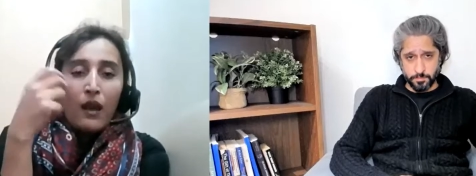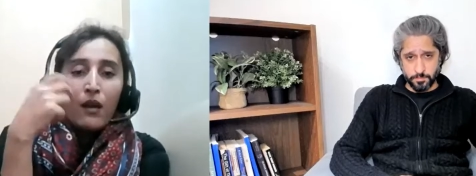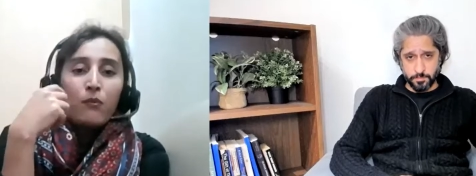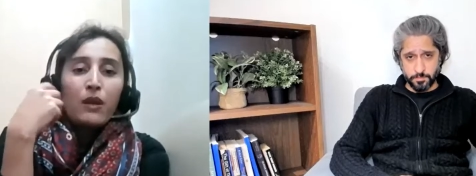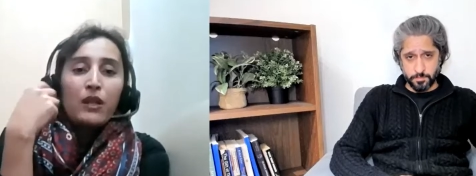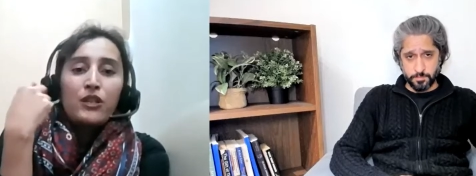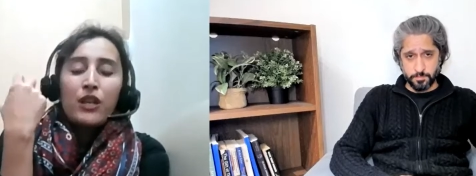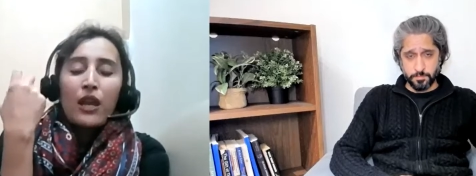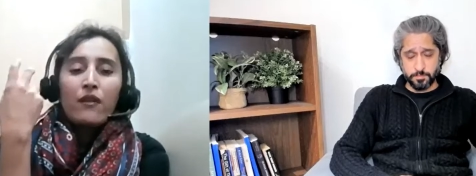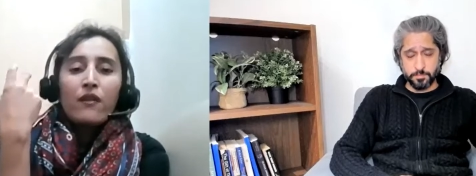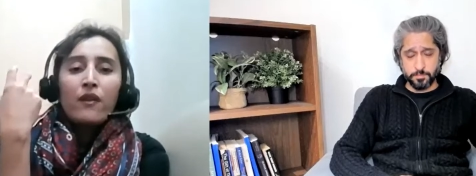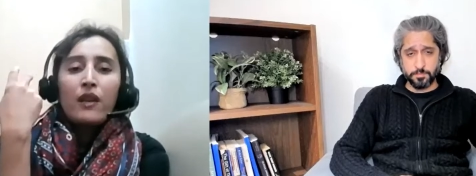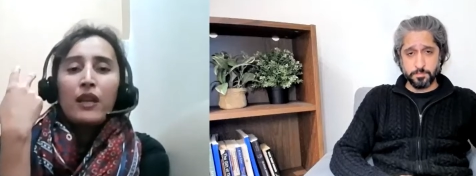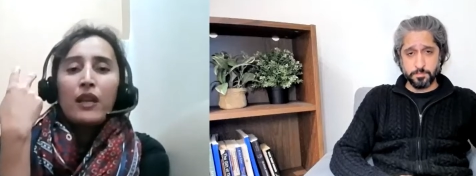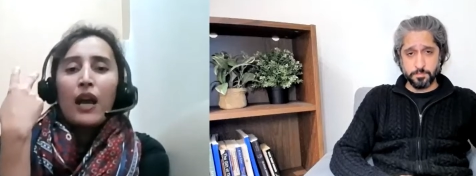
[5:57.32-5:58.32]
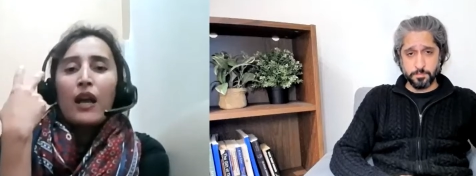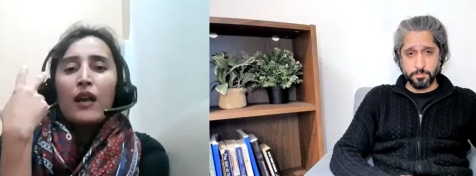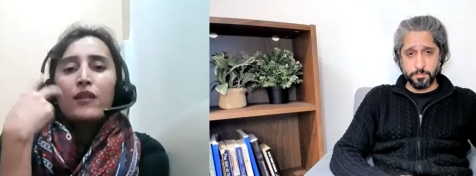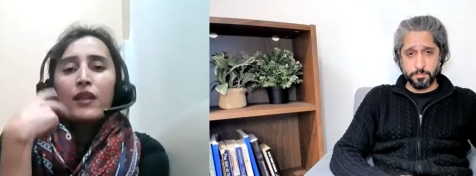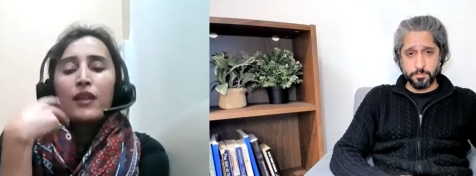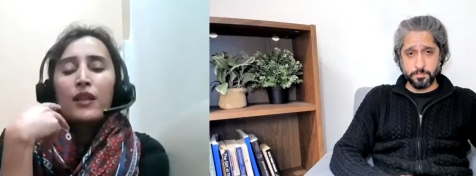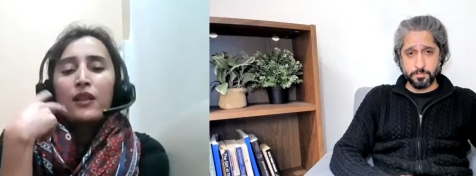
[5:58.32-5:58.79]
Speaker 1: But generally,
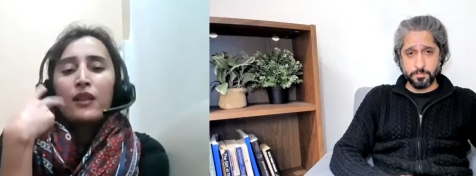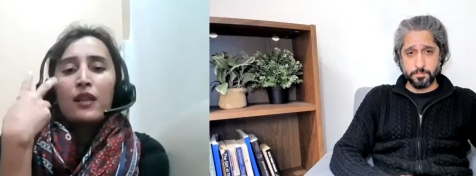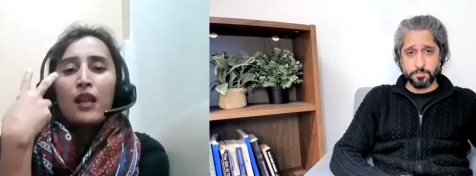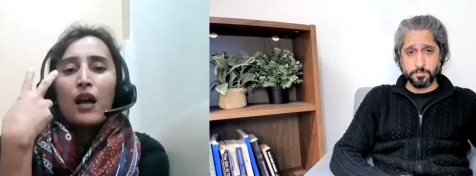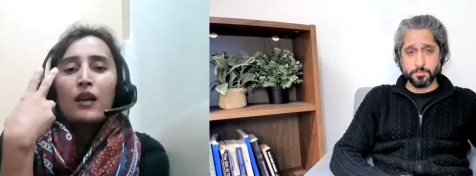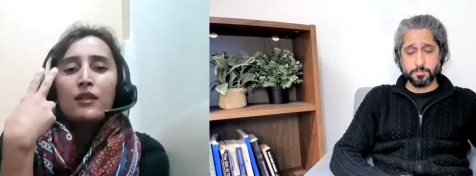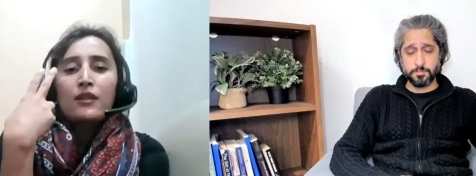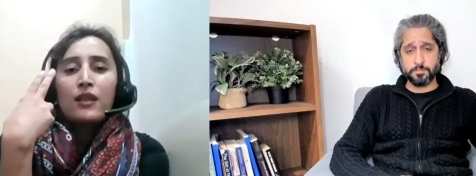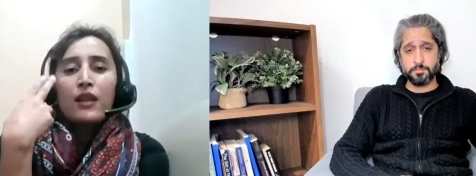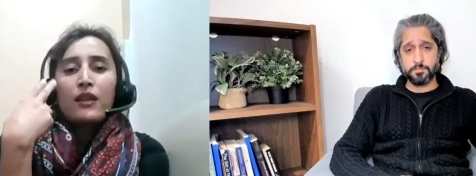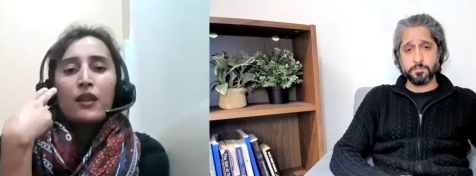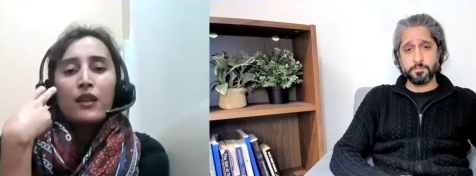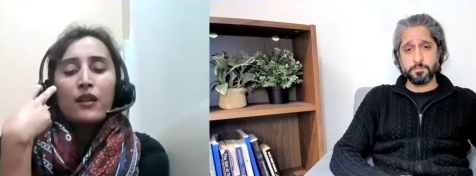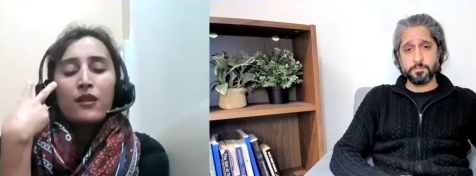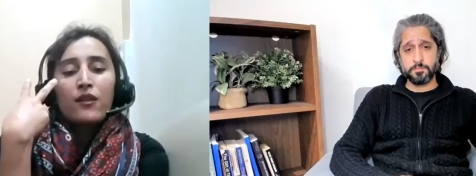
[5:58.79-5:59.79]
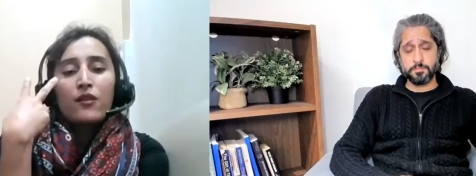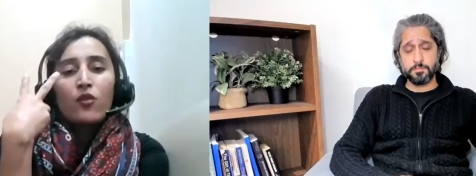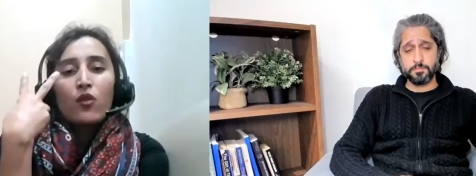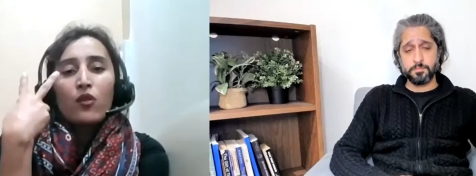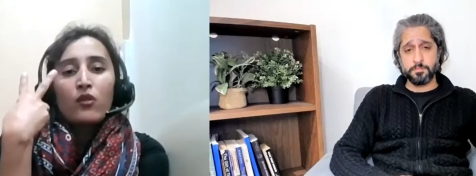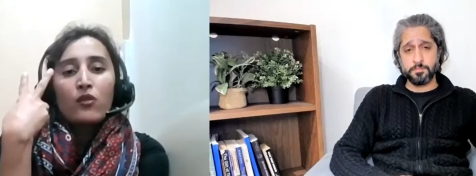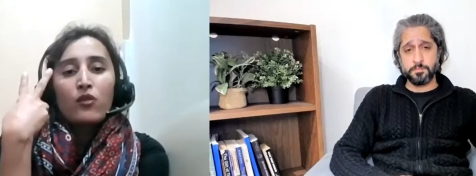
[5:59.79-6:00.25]
I think in the last 10 years, there's
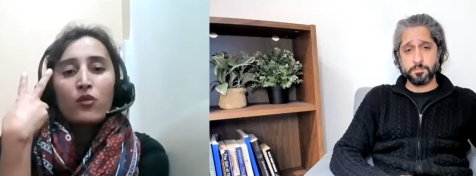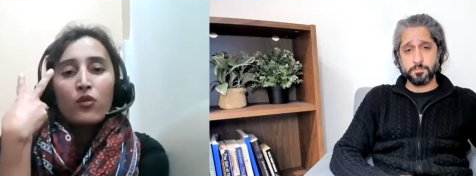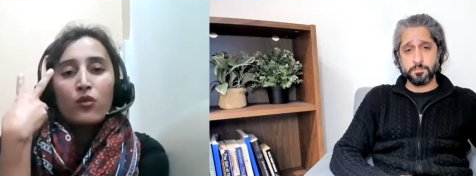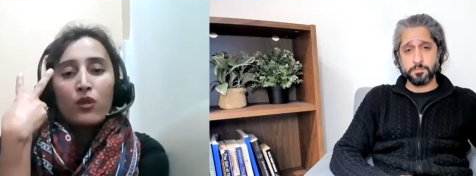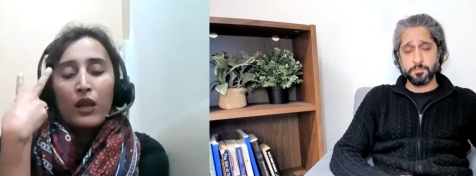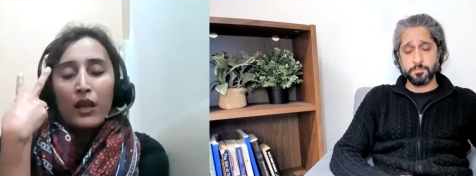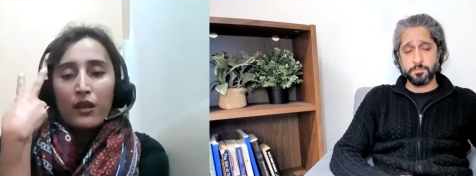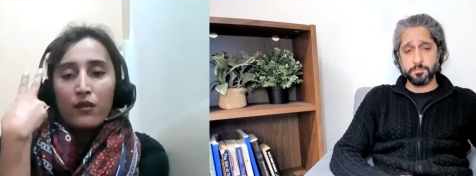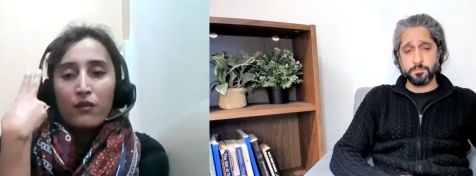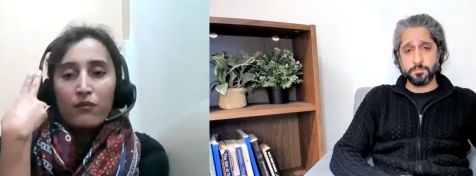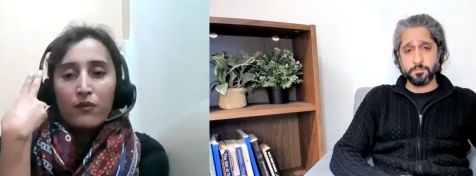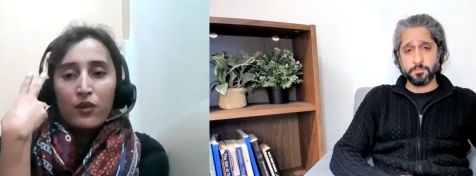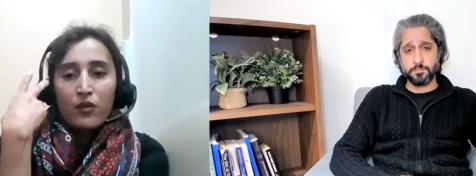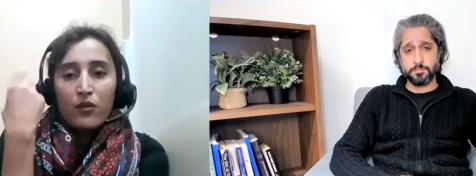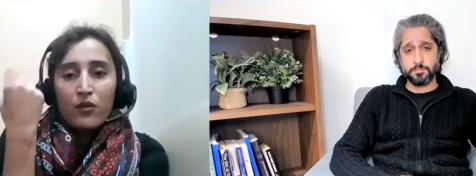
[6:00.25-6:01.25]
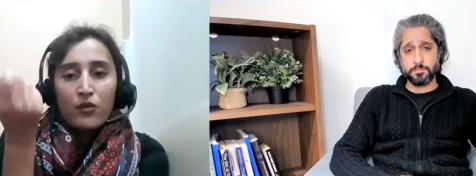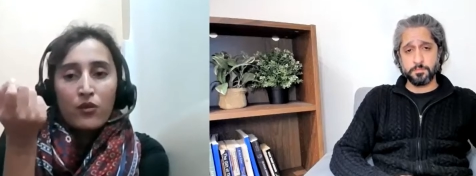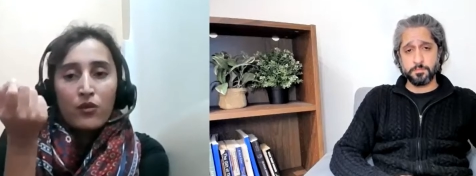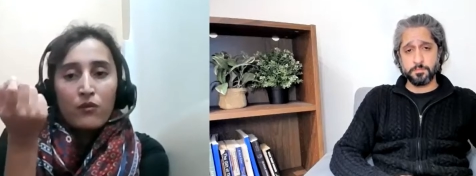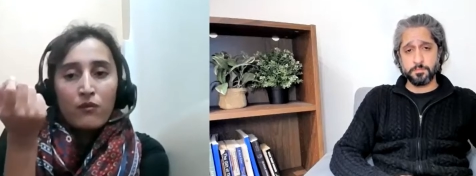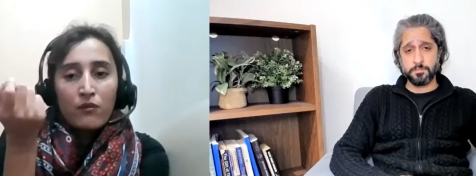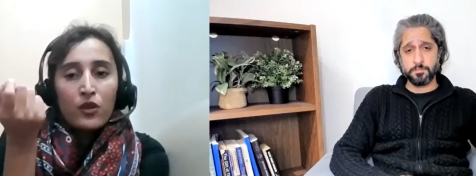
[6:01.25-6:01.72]
also like, you know,
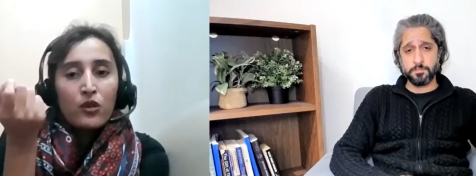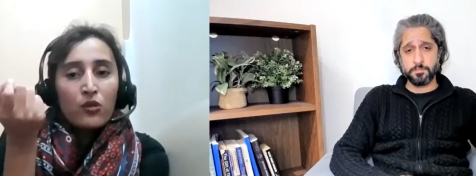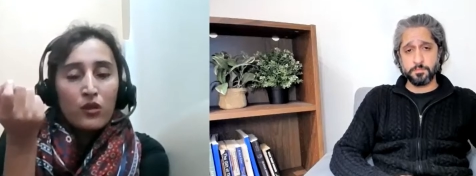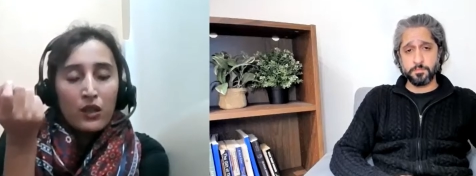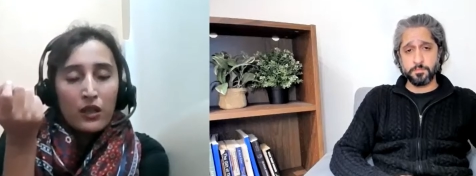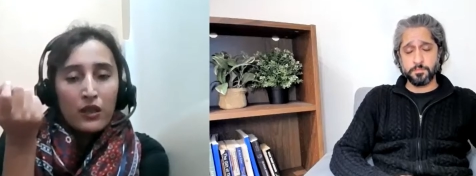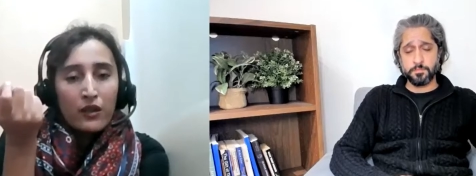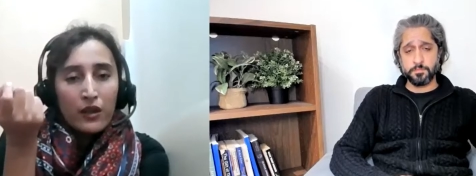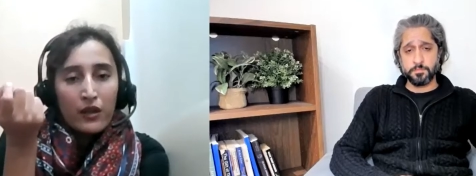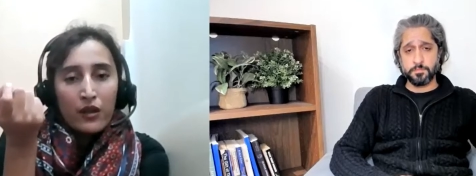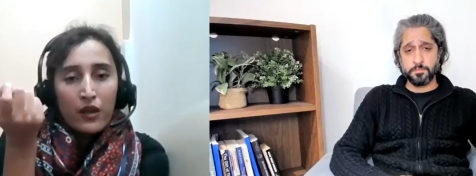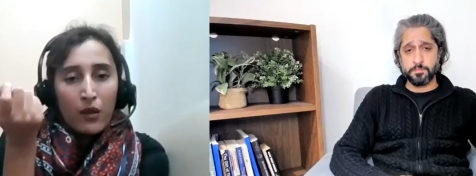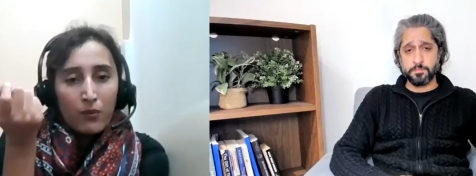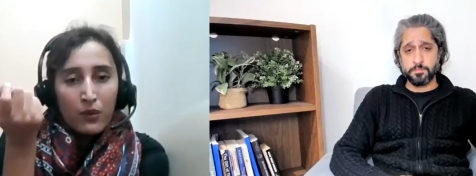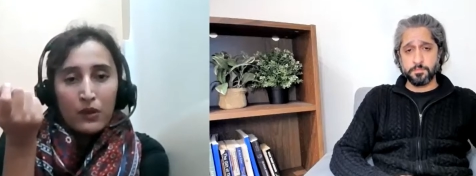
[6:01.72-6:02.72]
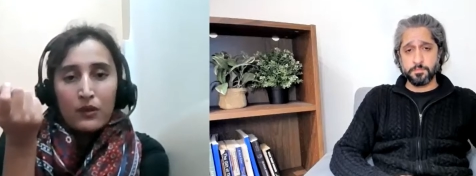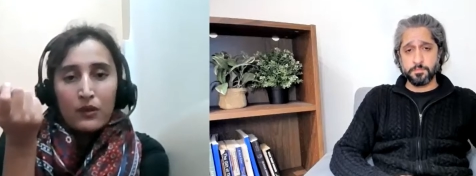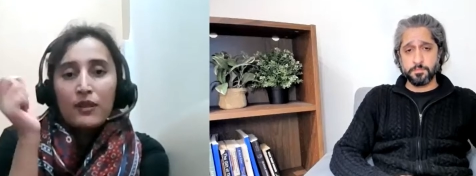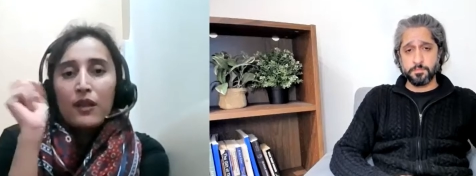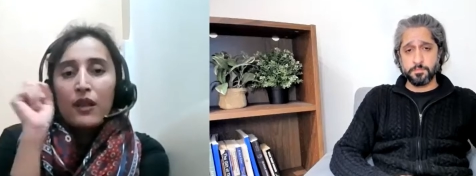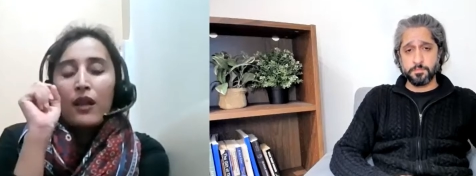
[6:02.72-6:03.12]
dual career couples